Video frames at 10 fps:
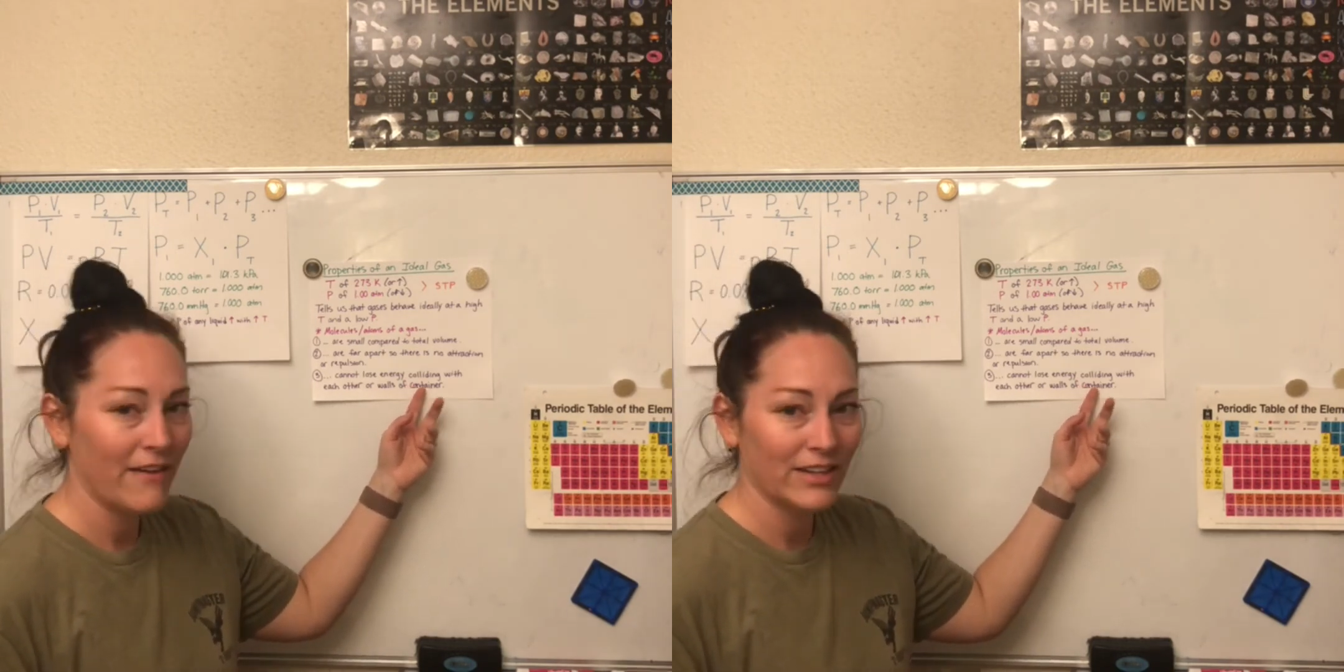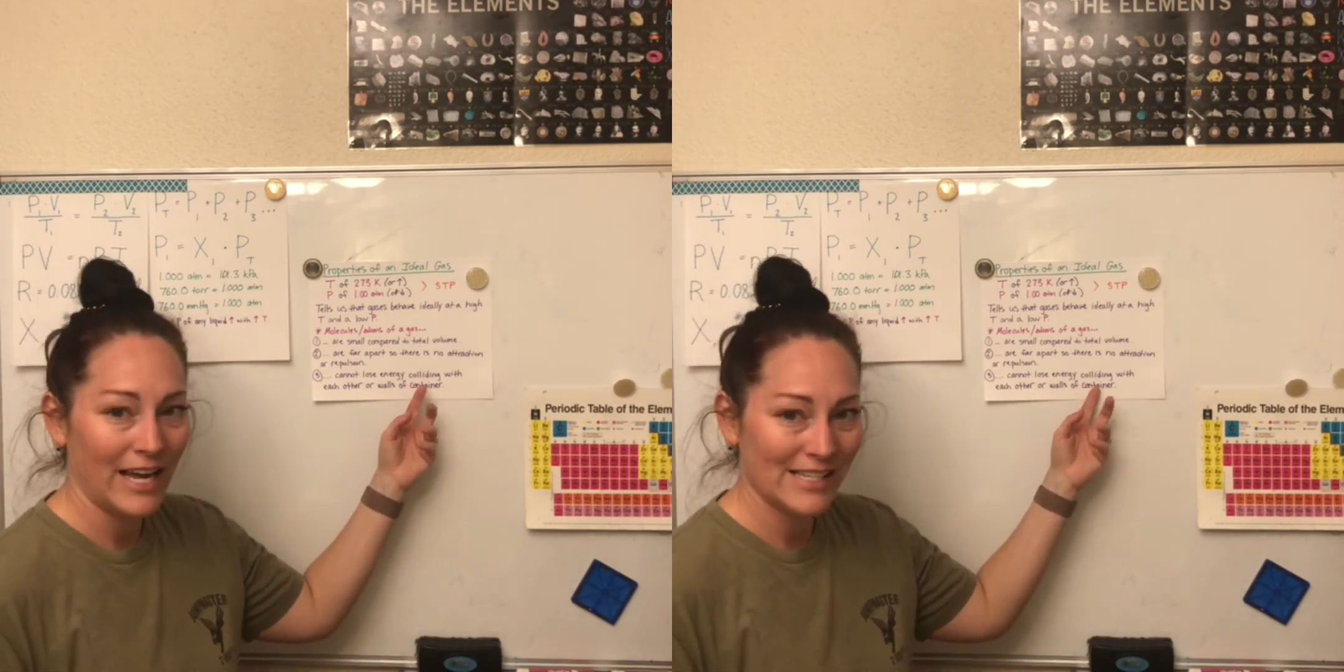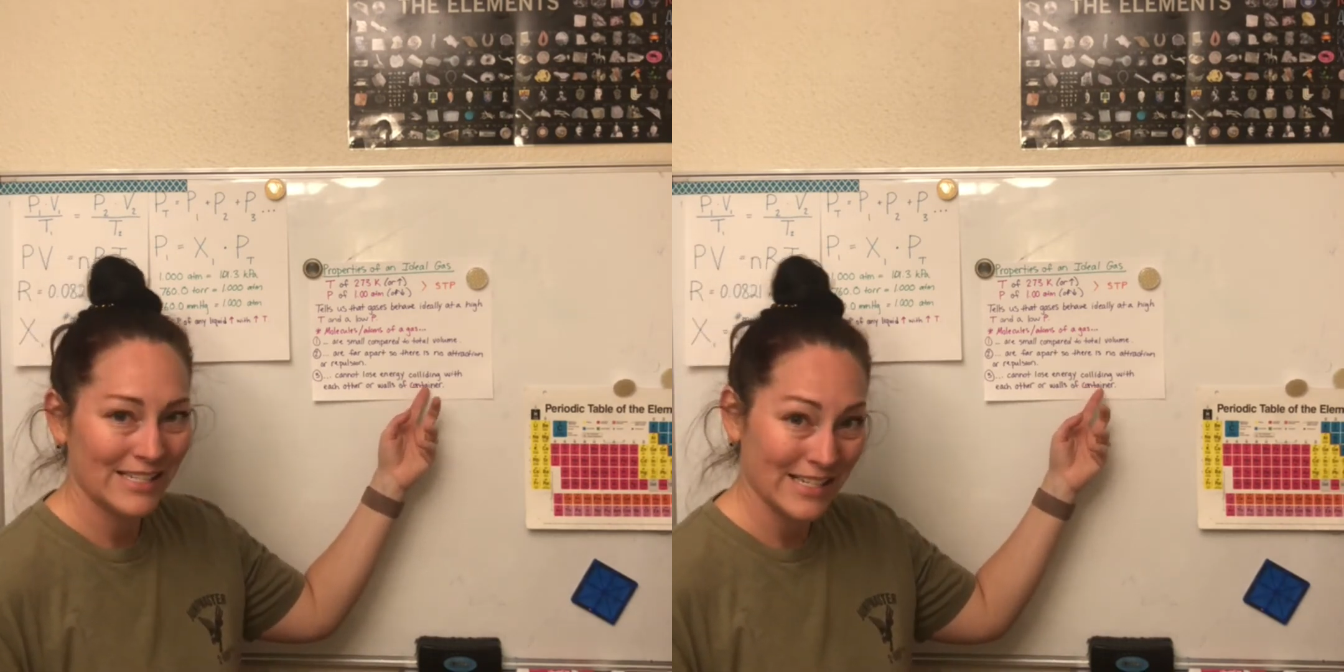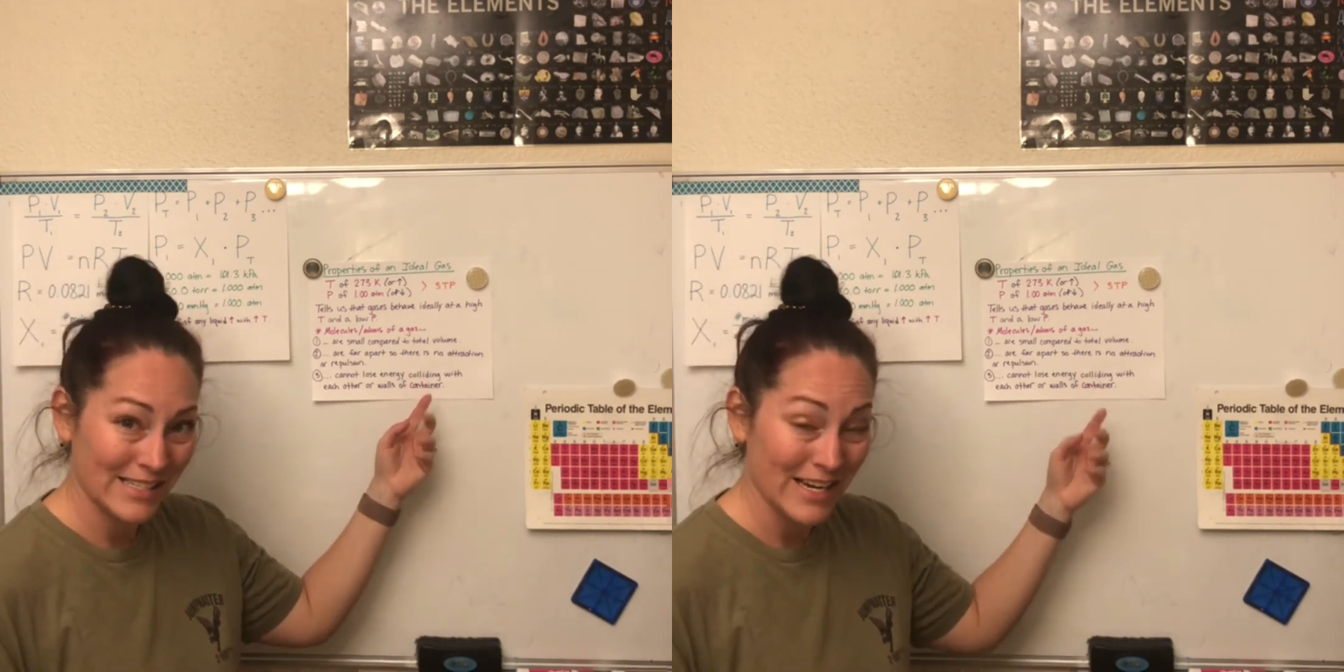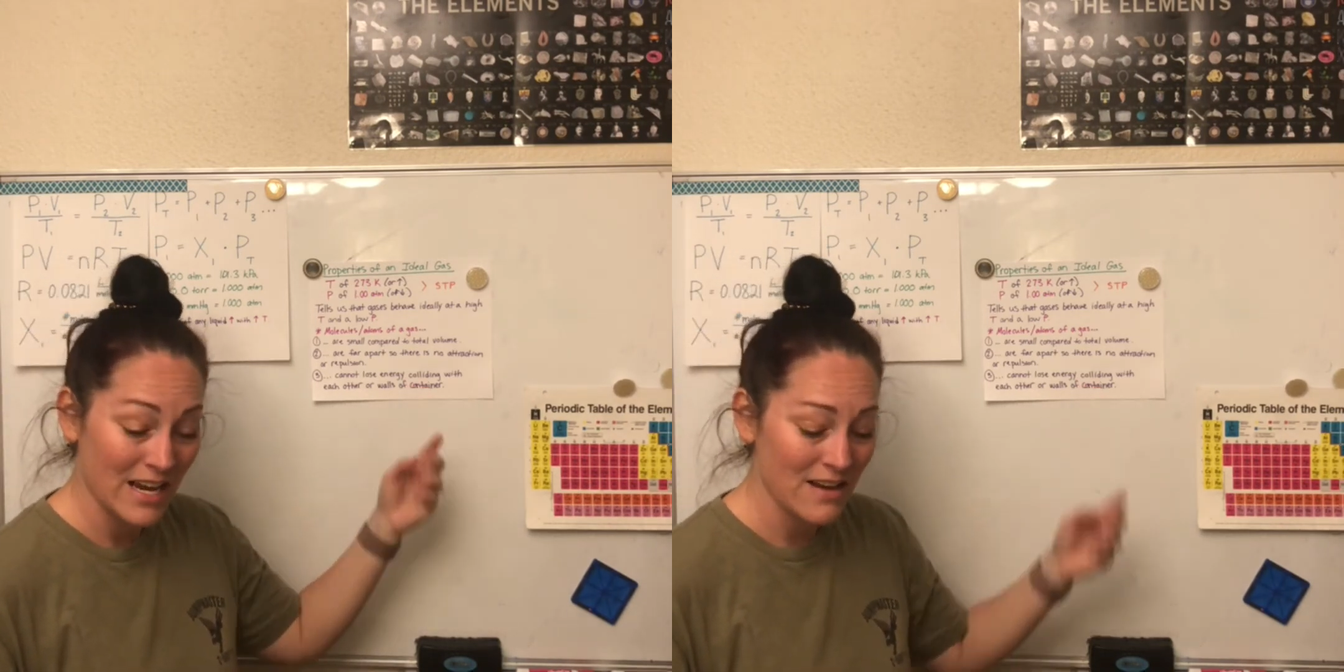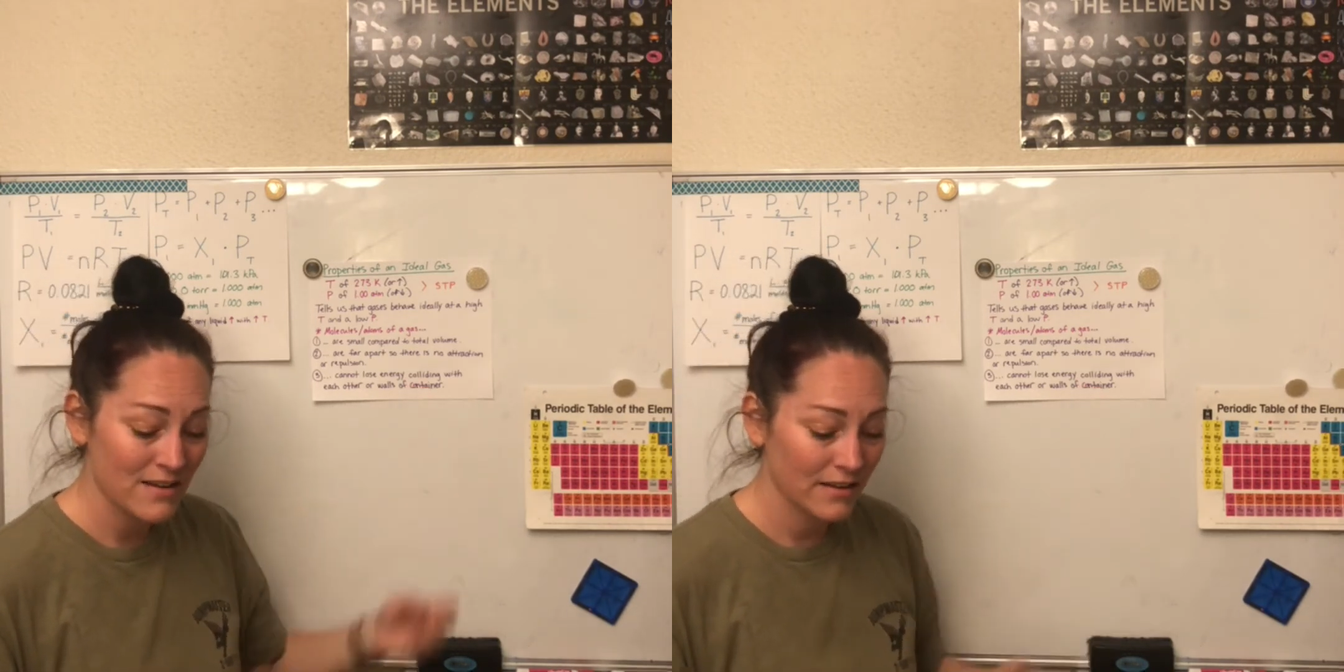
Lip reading: elasticity.